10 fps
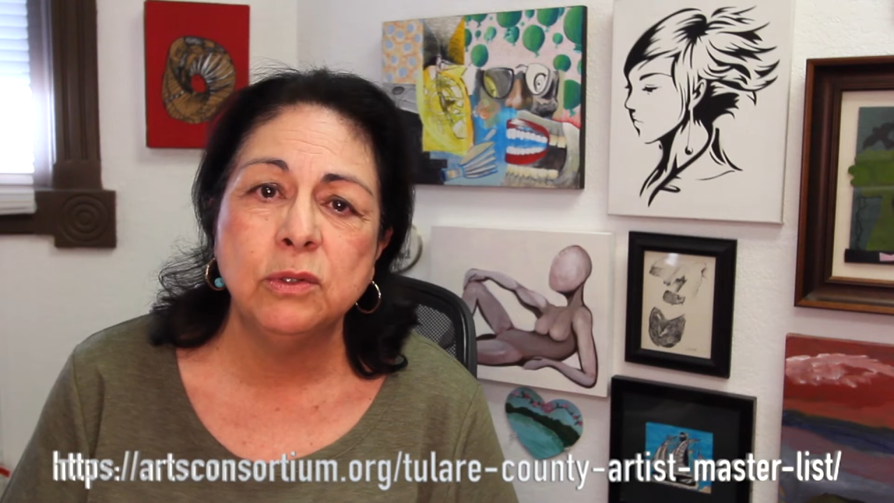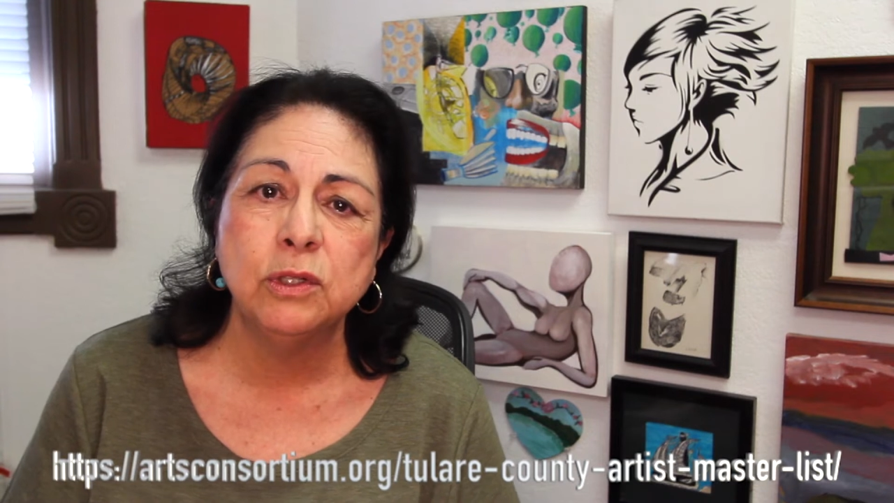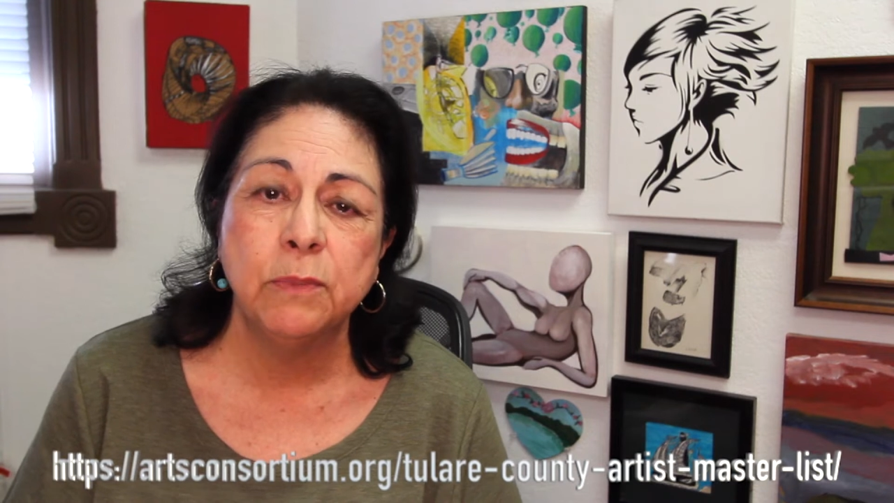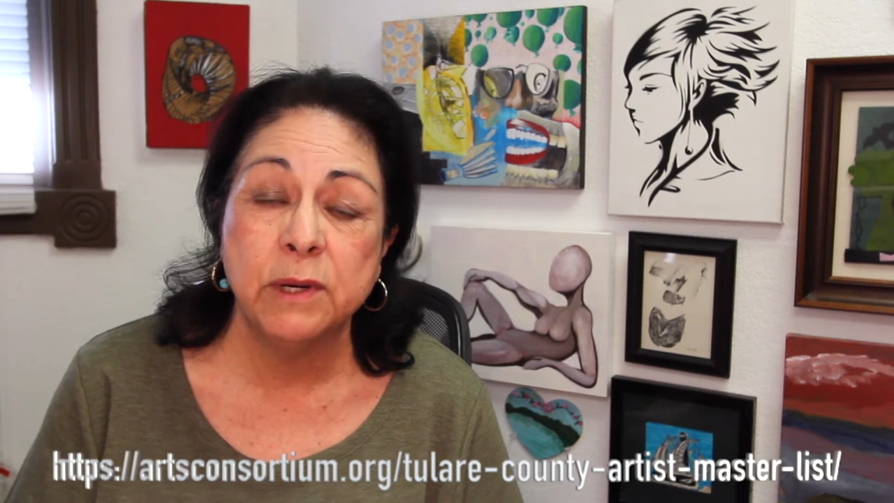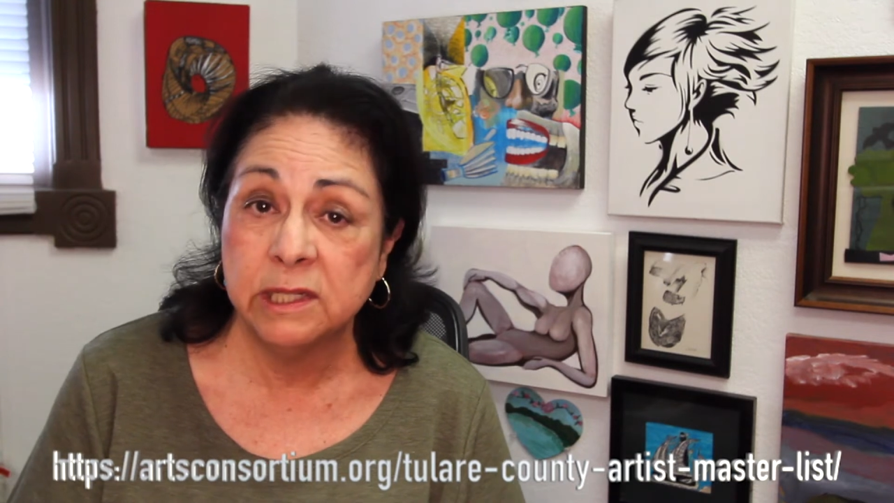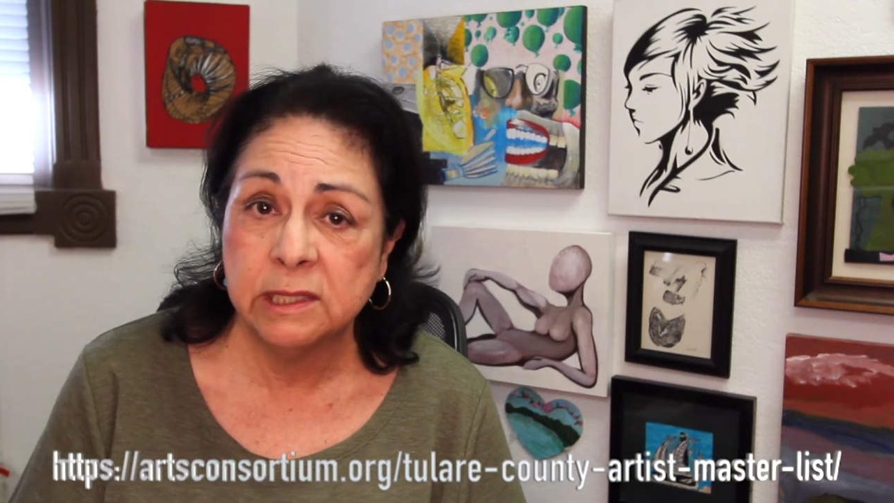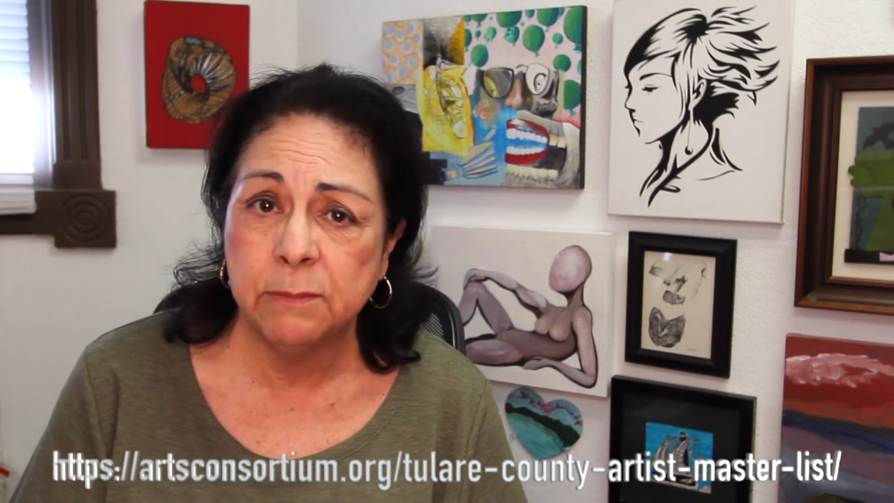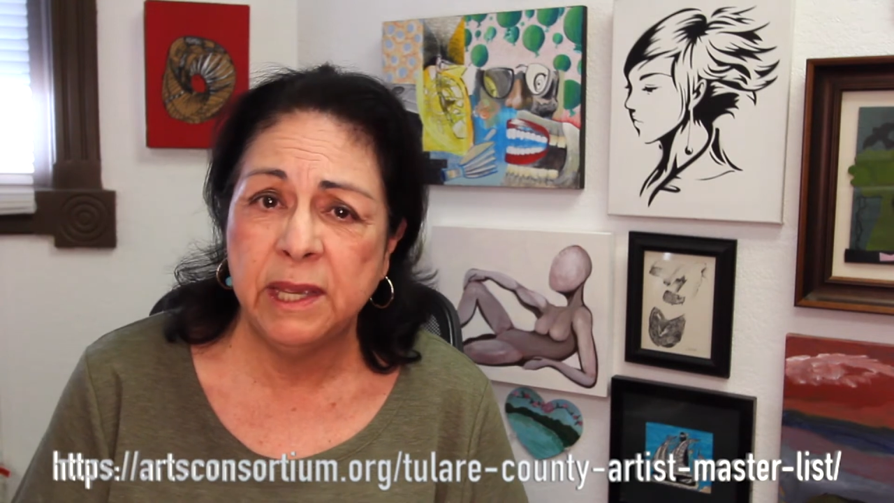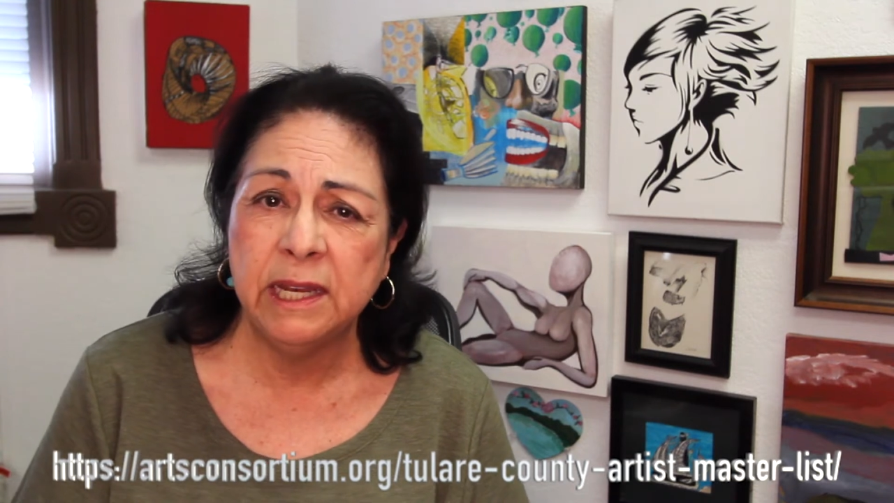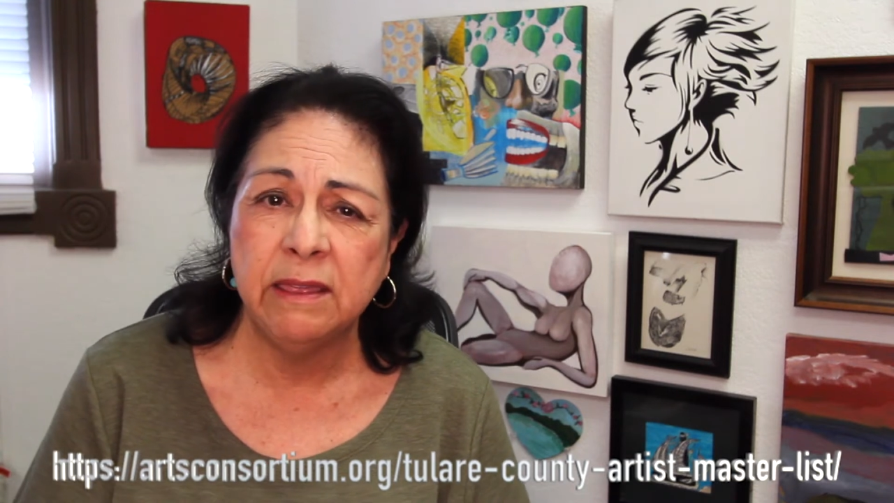to
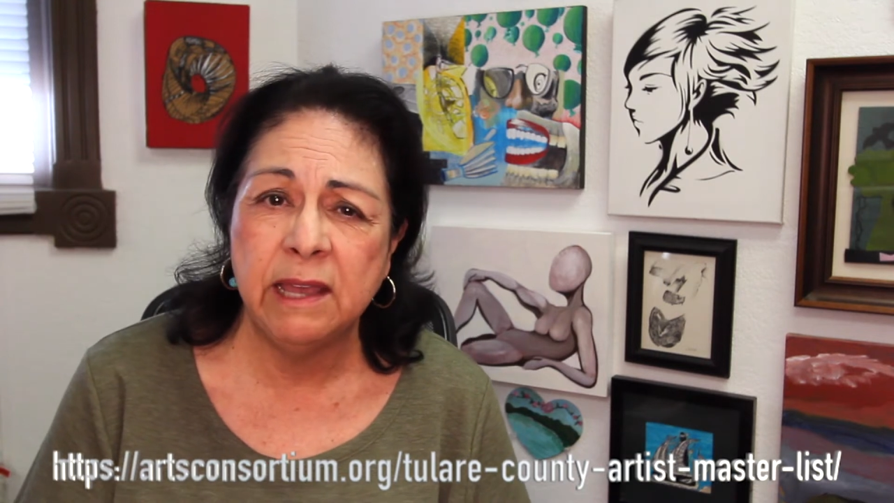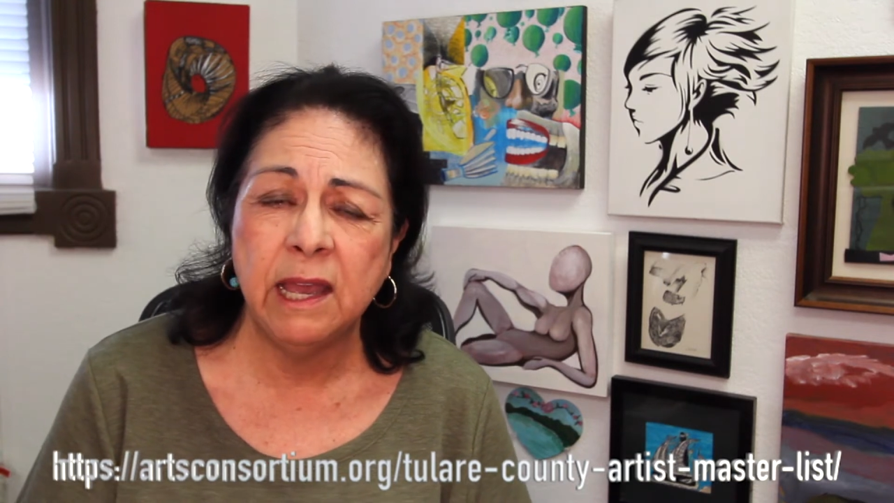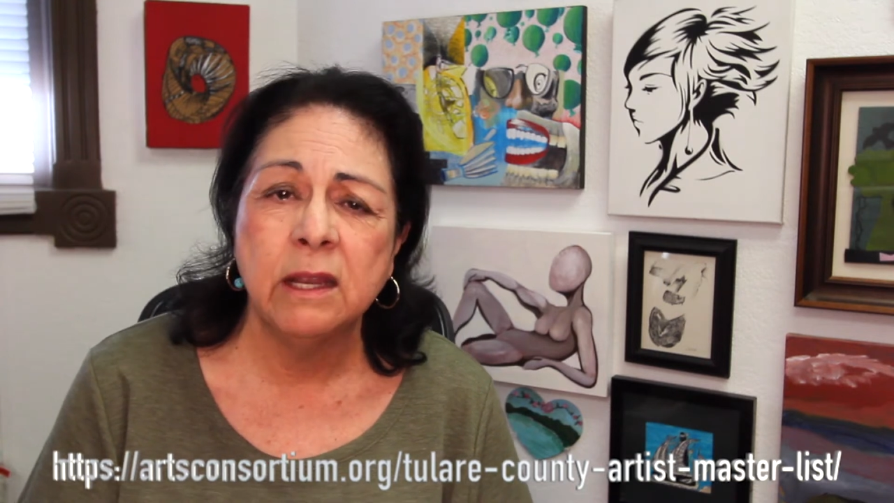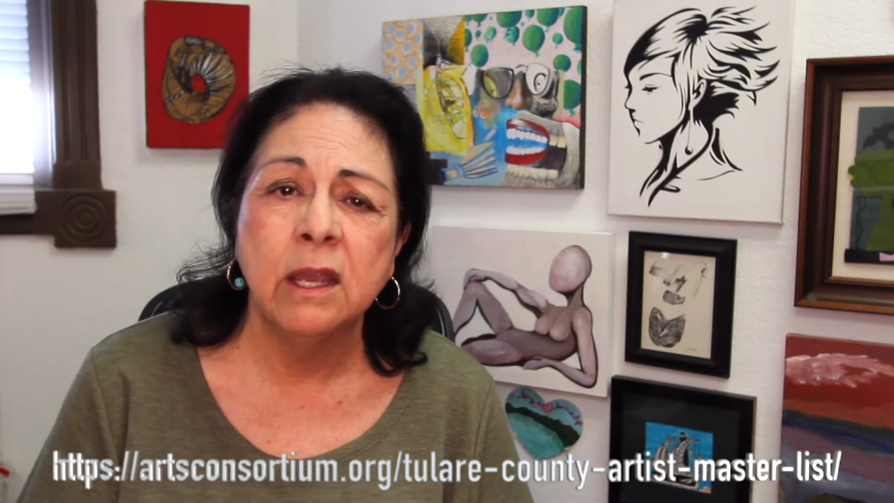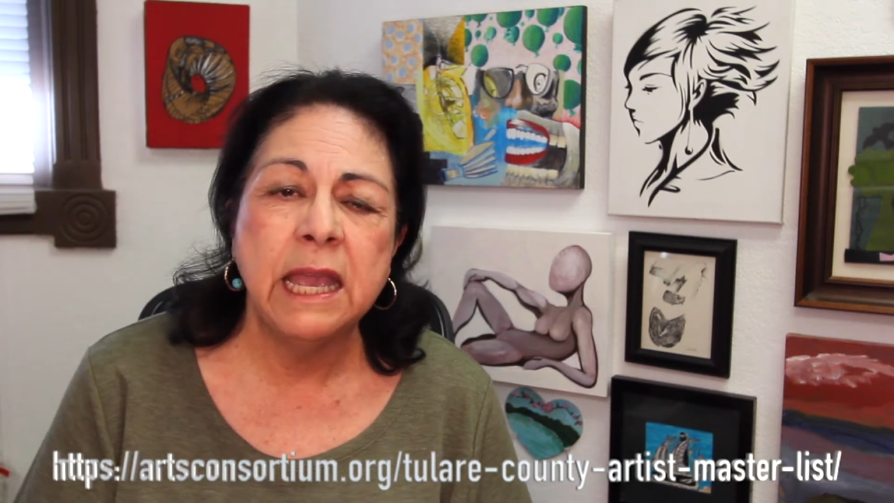participate in that.